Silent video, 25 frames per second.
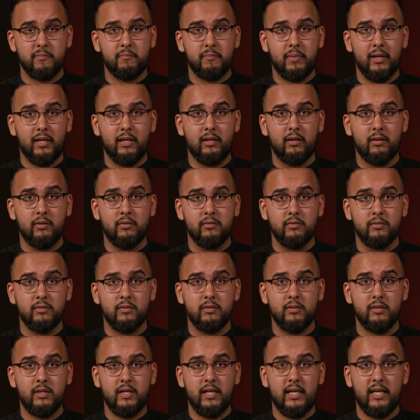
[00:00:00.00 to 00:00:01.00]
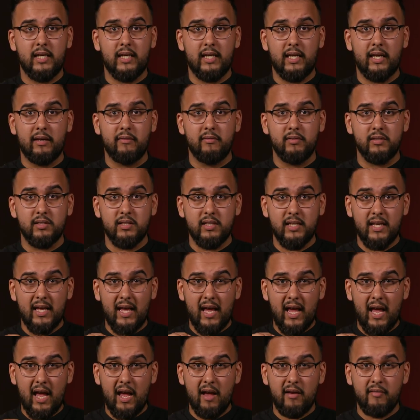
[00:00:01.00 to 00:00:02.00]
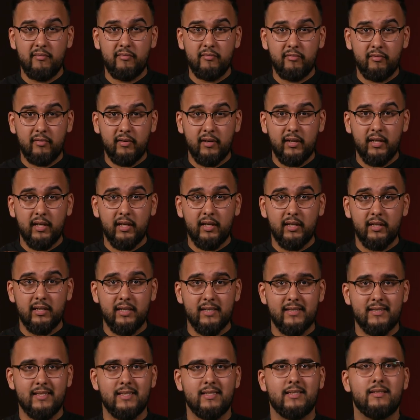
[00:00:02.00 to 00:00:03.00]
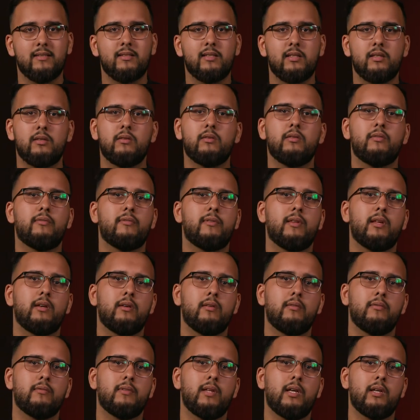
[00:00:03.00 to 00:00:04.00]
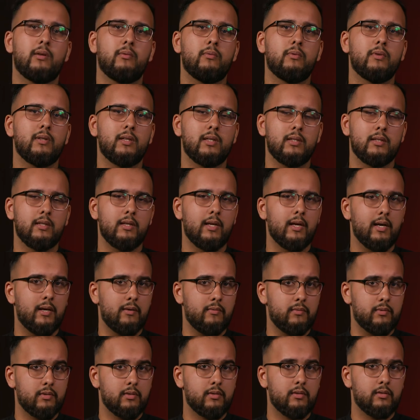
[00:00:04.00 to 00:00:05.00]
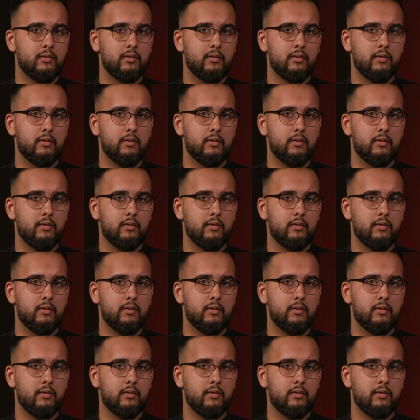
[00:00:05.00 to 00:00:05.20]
pillows, He gave us every necessity you could think of that you would need in a house.